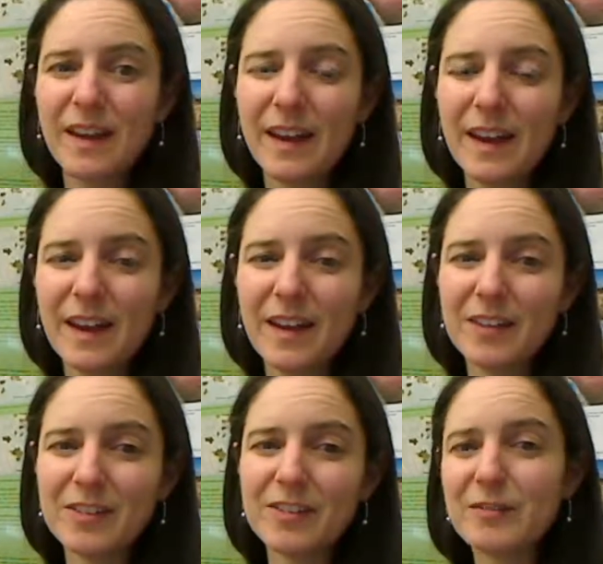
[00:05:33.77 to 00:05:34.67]

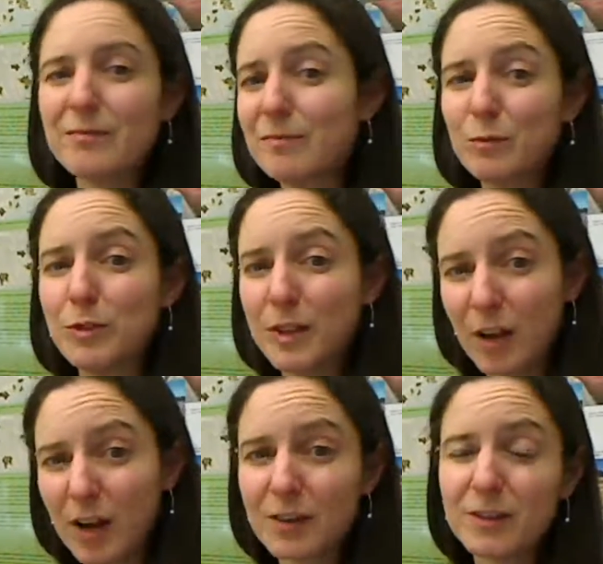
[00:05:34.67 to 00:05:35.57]
and who the
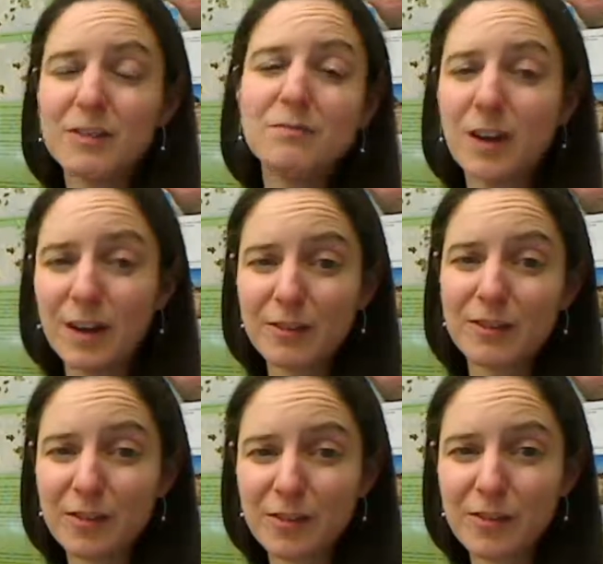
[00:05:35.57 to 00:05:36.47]
author and
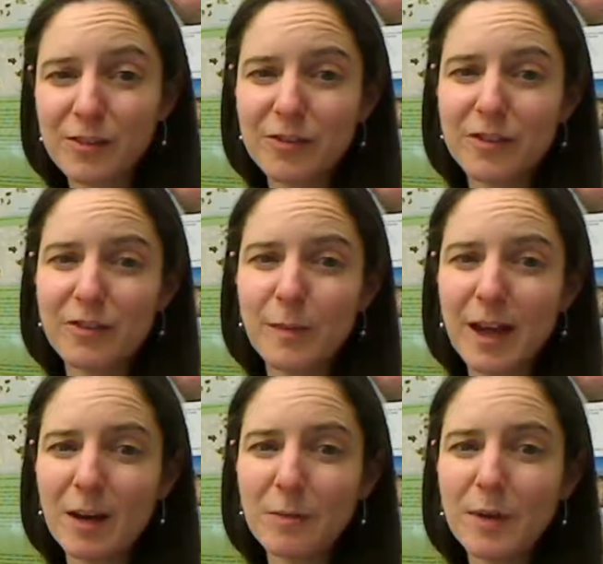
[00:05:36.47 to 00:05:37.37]
institution of the
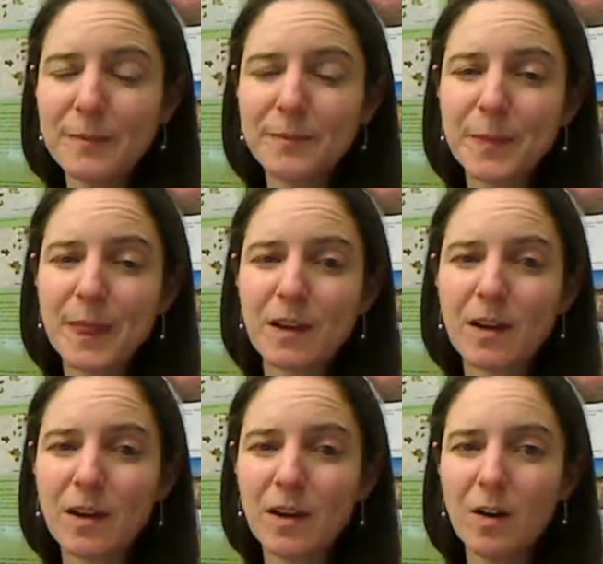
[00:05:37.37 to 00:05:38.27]
map,
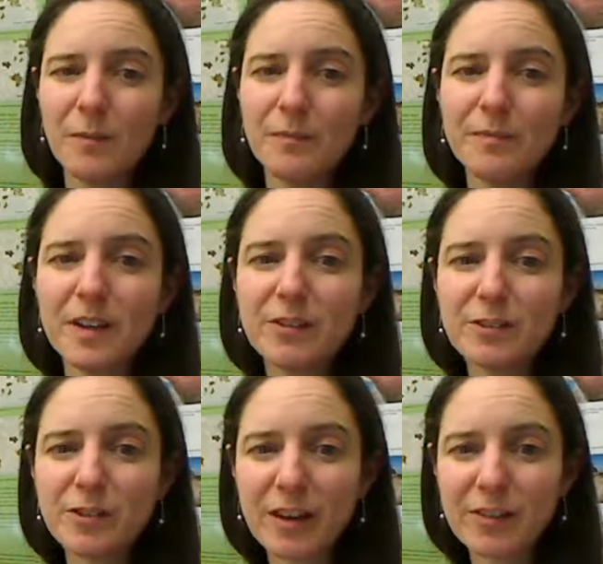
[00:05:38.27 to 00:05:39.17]

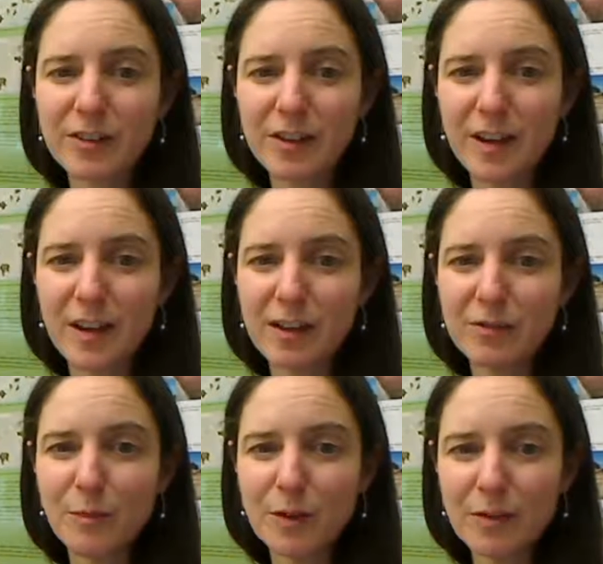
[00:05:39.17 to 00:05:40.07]
introduction and
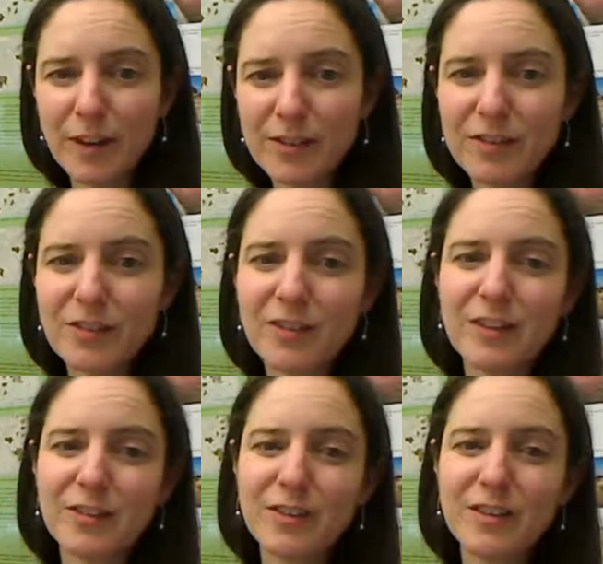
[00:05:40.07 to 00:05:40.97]
motivation
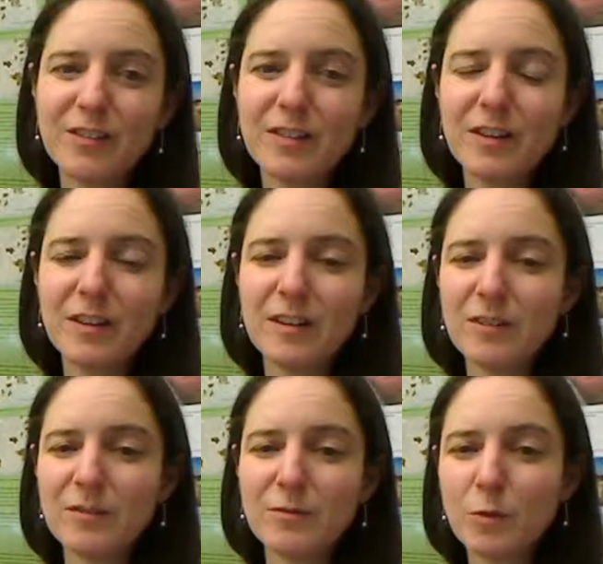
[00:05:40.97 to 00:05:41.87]
section,
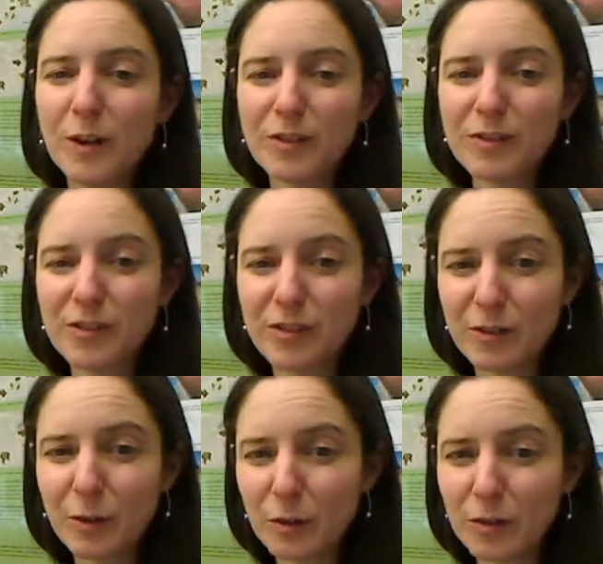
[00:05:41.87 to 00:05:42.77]
questions and
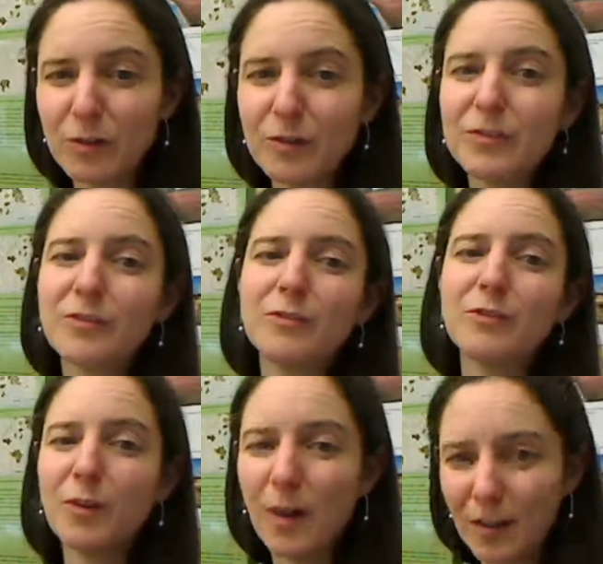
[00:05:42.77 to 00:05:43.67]
goals.
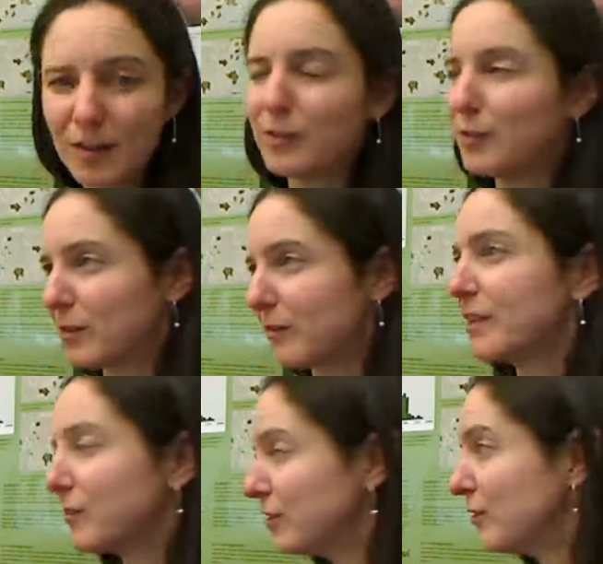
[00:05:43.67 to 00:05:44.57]
So all this is sort of
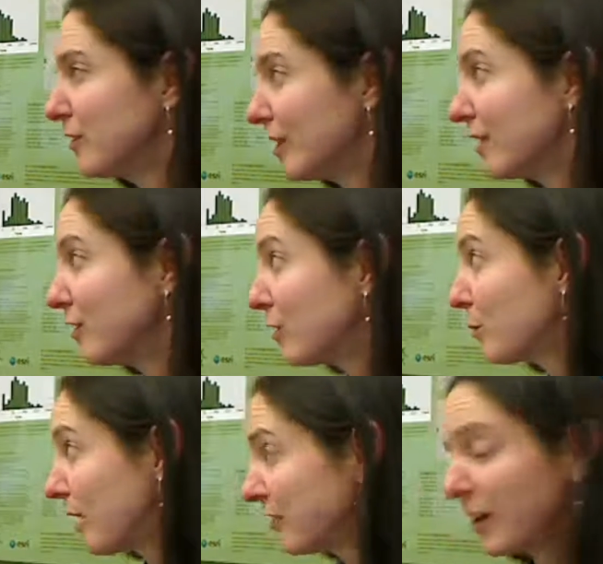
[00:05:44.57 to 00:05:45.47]
introducing the
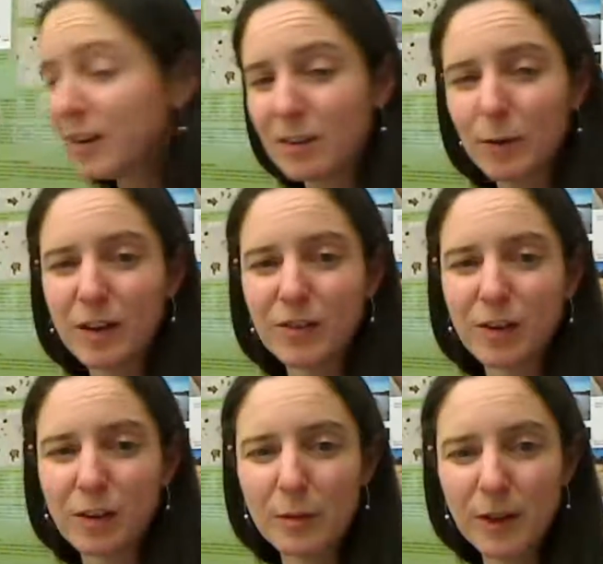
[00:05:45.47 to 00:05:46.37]
project and what it's
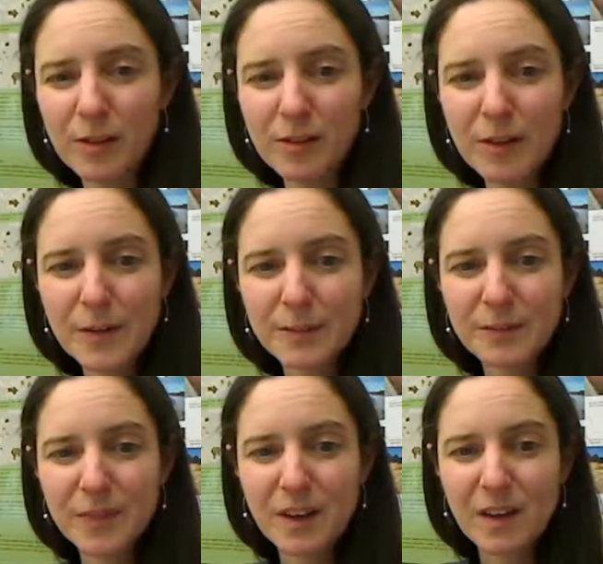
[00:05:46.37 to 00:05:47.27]
all about.
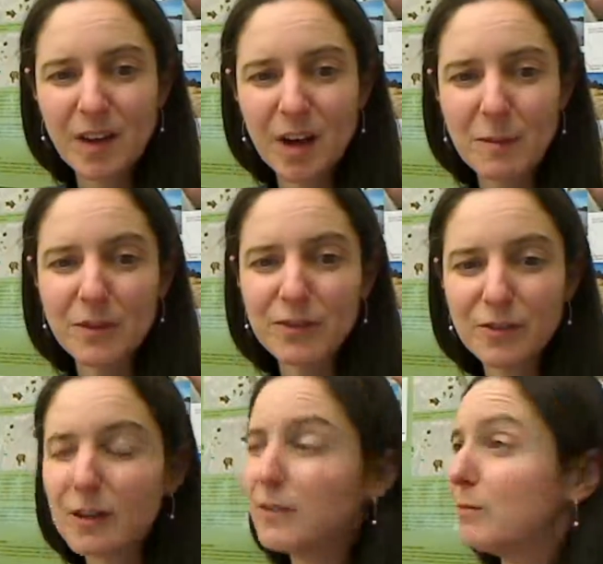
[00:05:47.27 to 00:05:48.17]

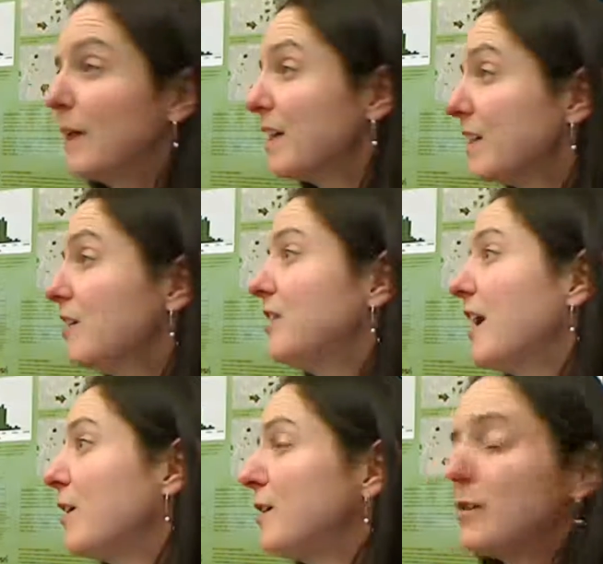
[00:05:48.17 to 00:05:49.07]
Methods,
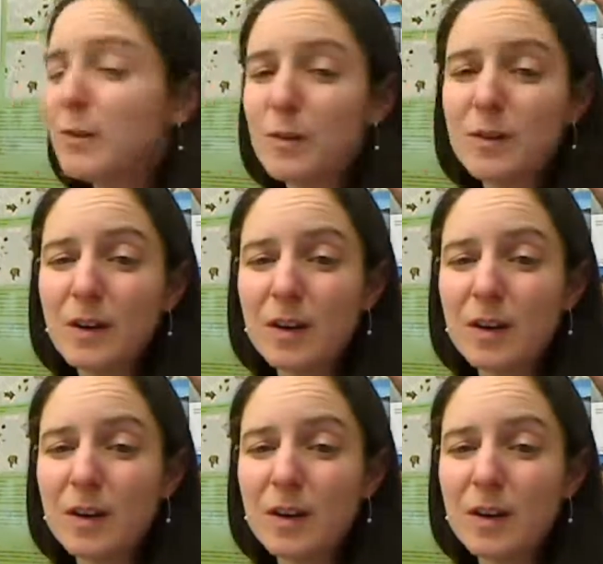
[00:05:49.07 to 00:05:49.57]
how you